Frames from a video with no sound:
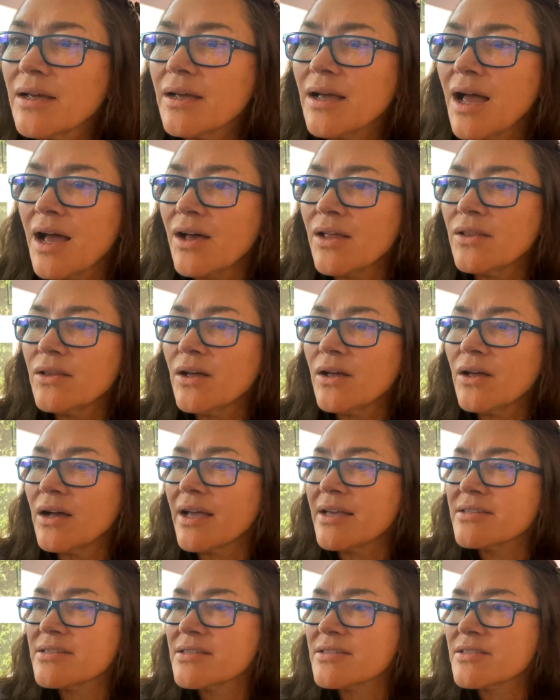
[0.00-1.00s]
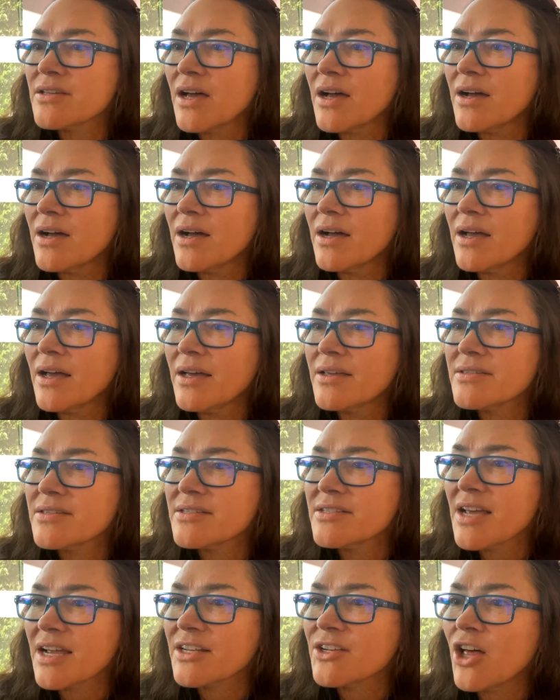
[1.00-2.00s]
How long has
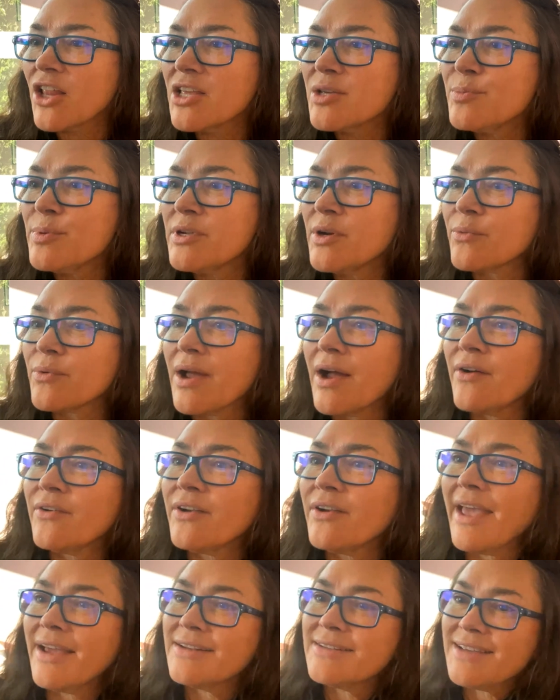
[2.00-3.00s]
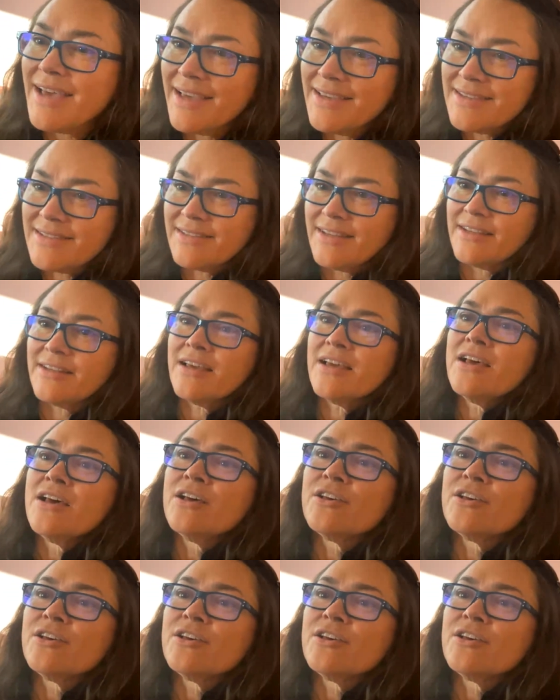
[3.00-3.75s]
the technology been around and tested?